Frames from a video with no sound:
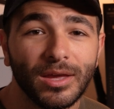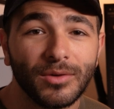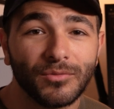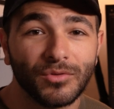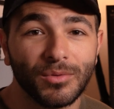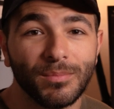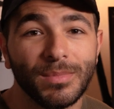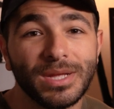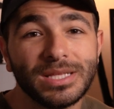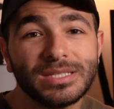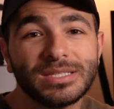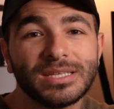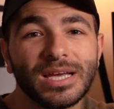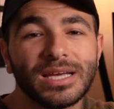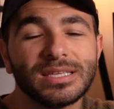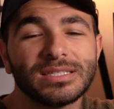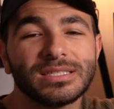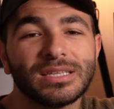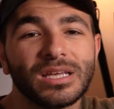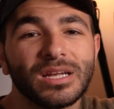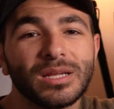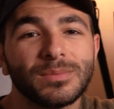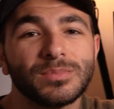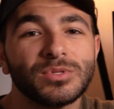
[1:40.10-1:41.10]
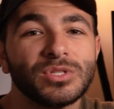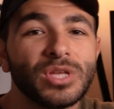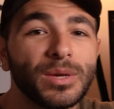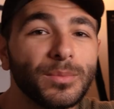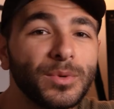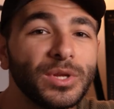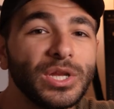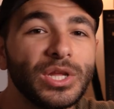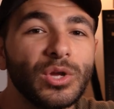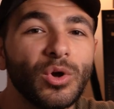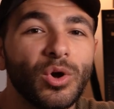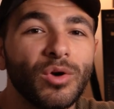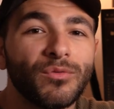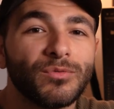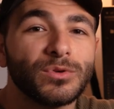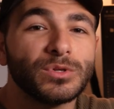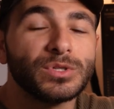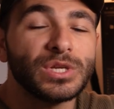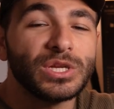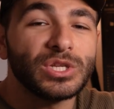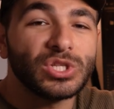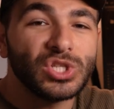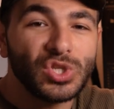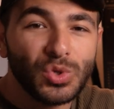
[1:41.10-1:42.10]
For mid-sized setups, WD
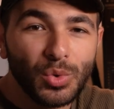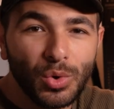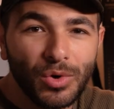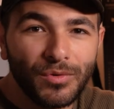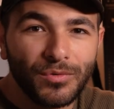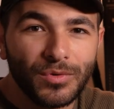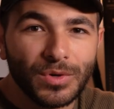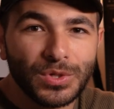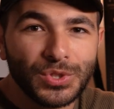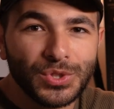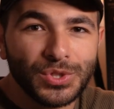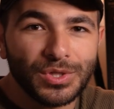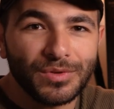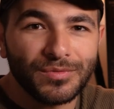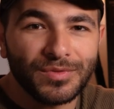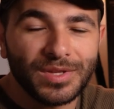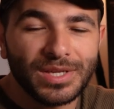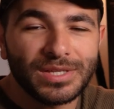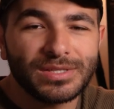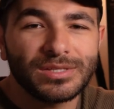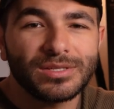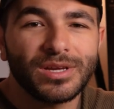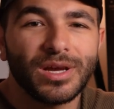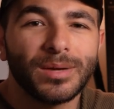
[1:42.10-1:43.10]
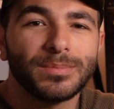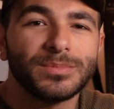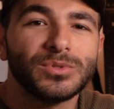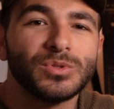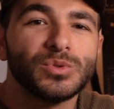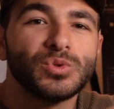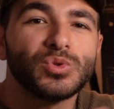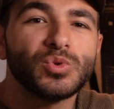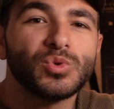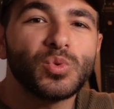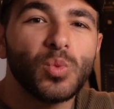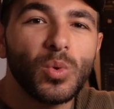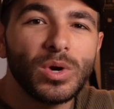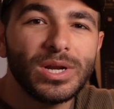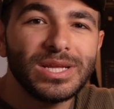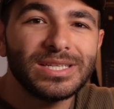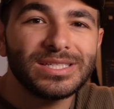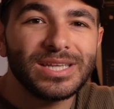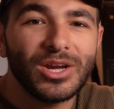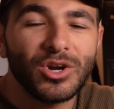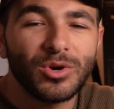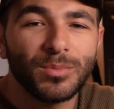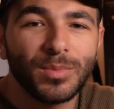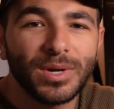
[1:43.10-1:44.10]
offers a duo version of this up to 20
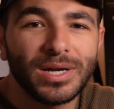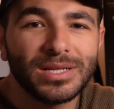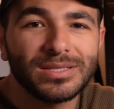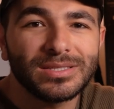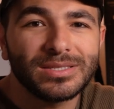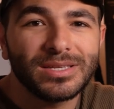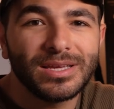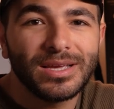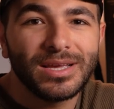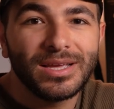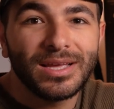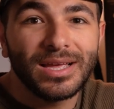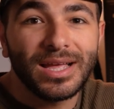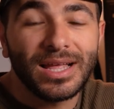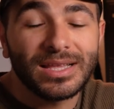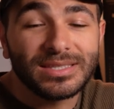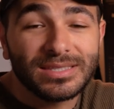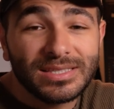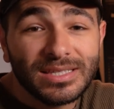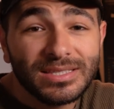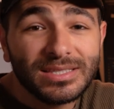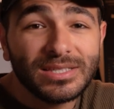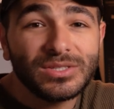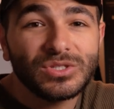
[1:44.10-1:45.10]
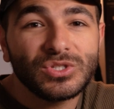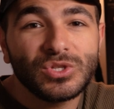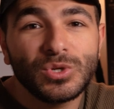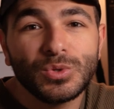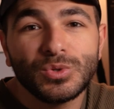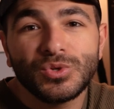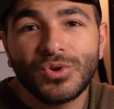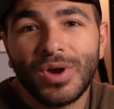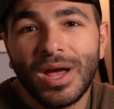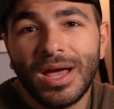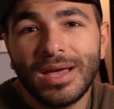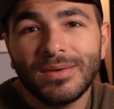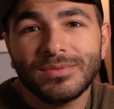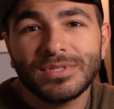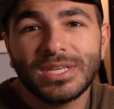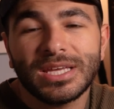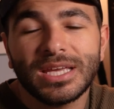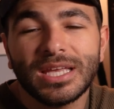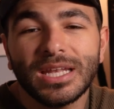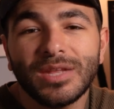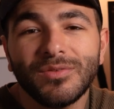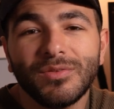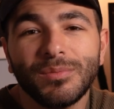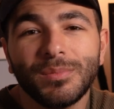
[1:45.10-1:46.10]
terabytes, and since it's two drives,
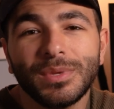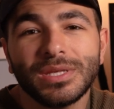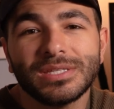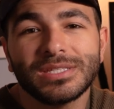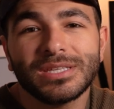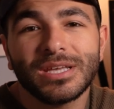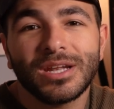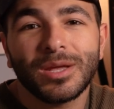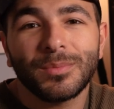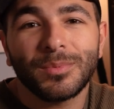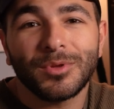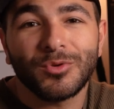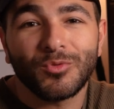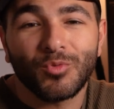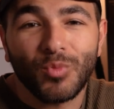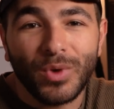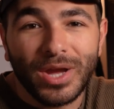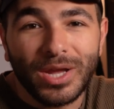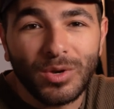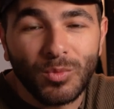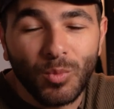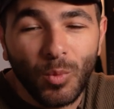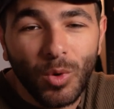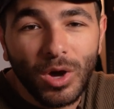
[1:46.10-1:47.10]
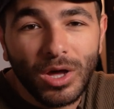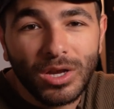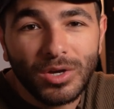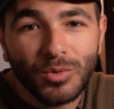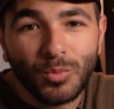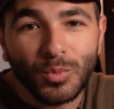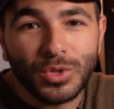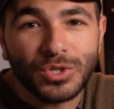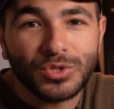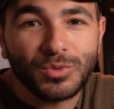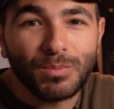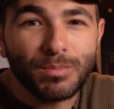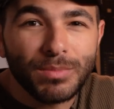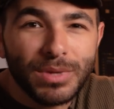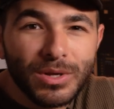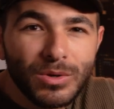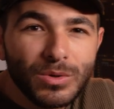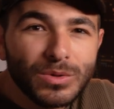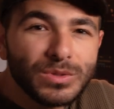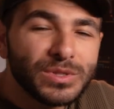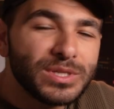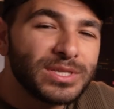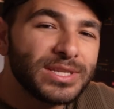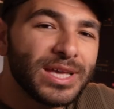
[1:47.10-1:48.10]
it can even be set up in RAID 1, which
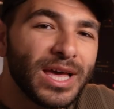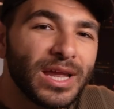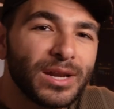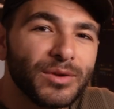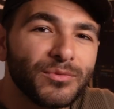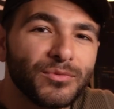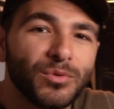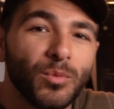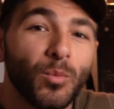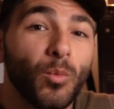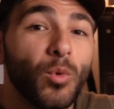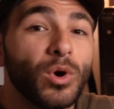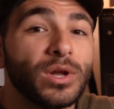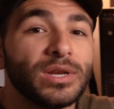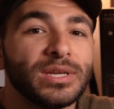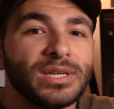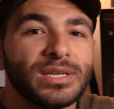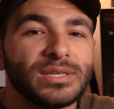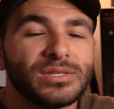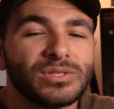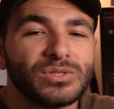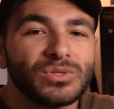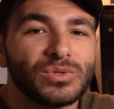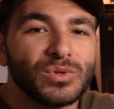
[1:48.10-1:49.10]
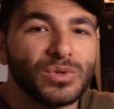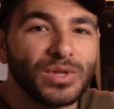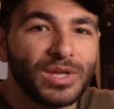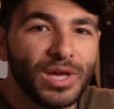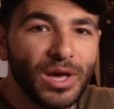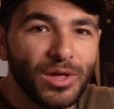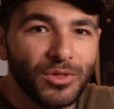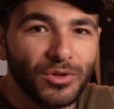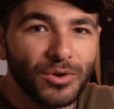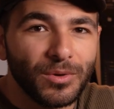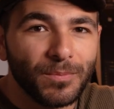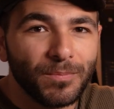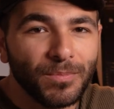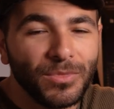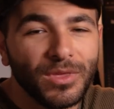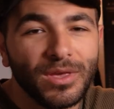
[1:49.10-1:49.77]
mirrors the data from one disk to the other.